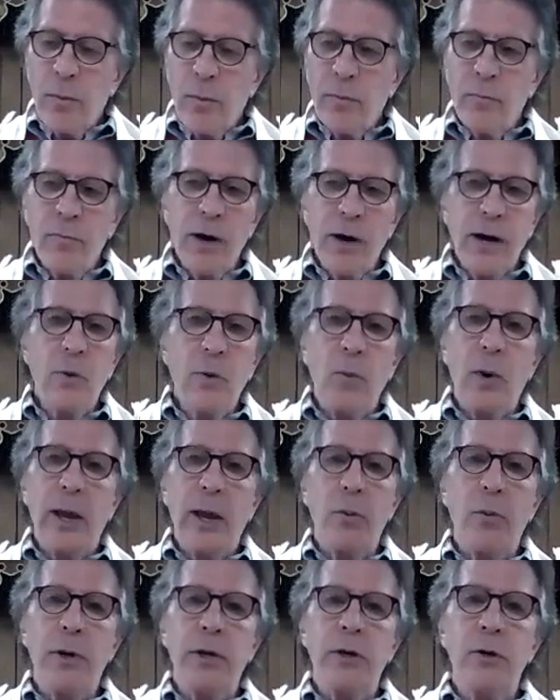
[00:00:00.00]
Right away,
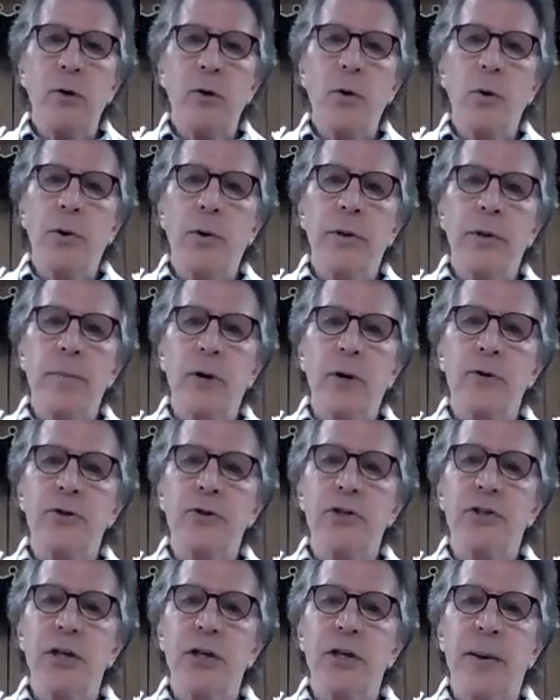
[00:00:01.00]
we knew who were the most
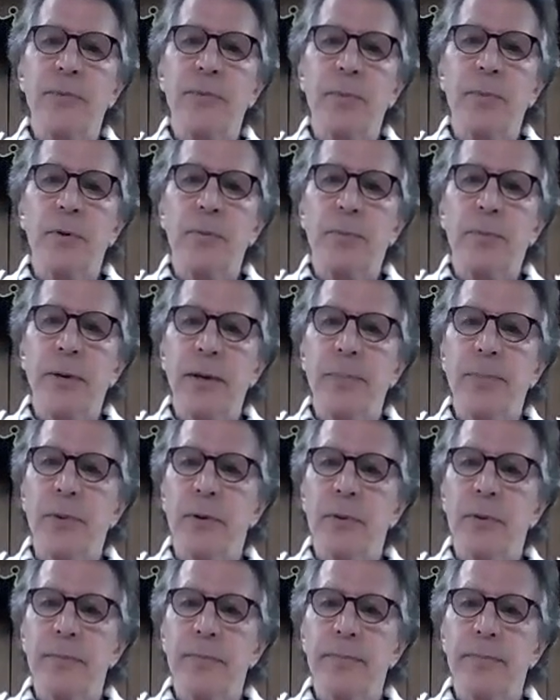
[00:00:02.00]
susceptible
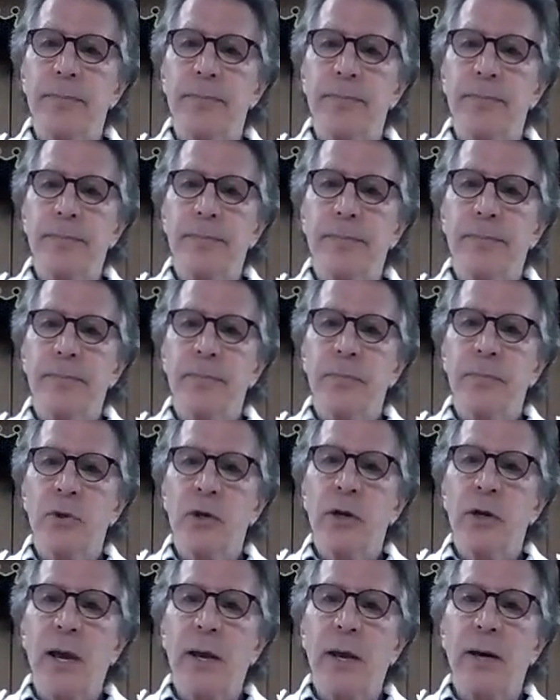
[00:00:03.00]
people to
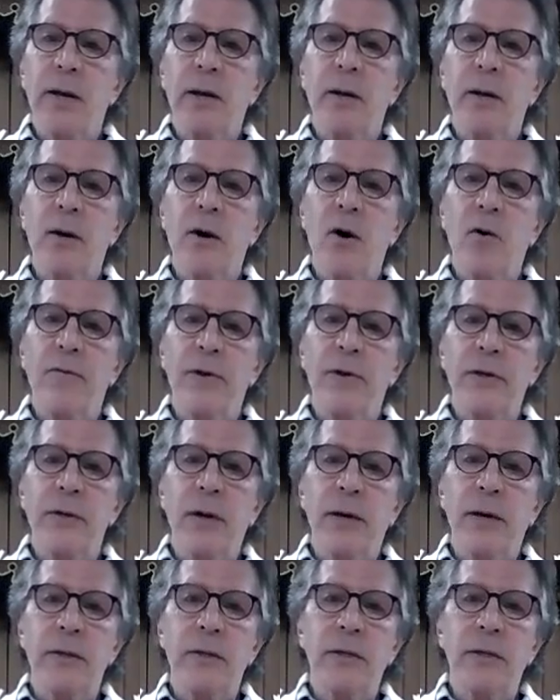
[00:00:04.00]
getting
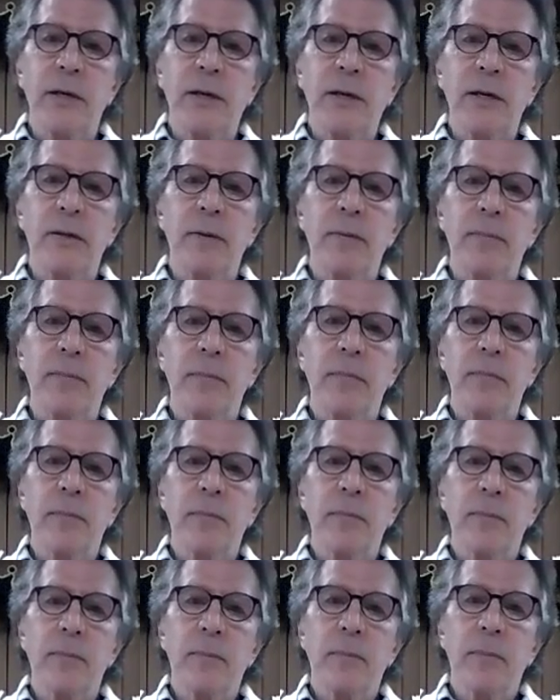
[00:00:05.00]
COVID-19
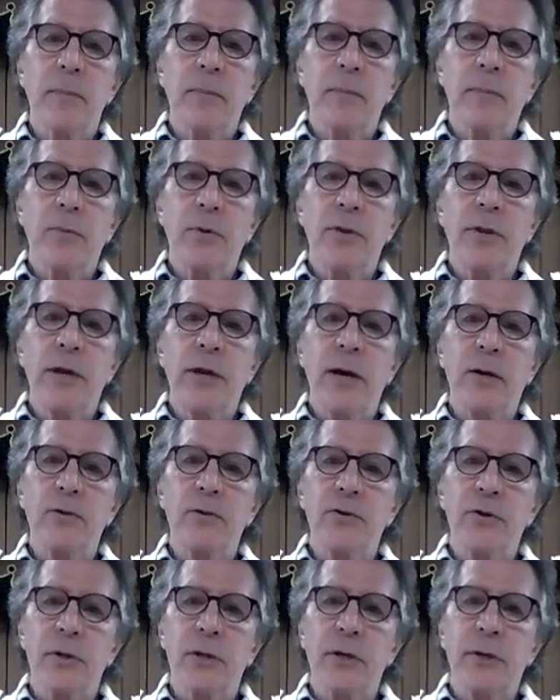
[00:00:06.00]
were the
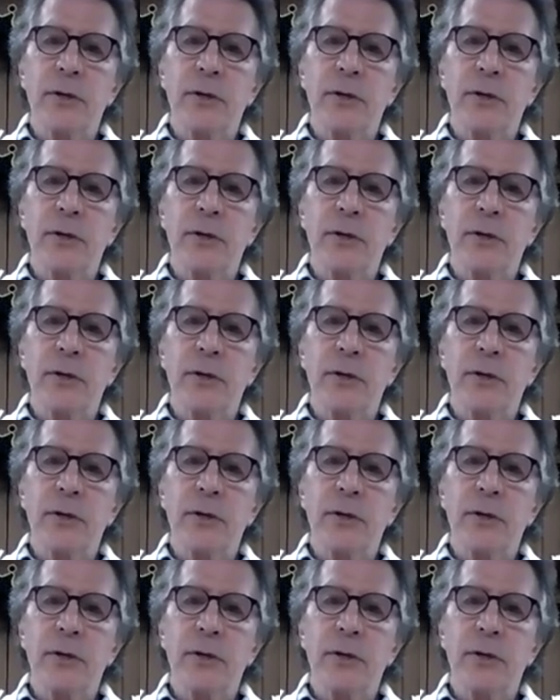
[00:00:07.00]
elderly.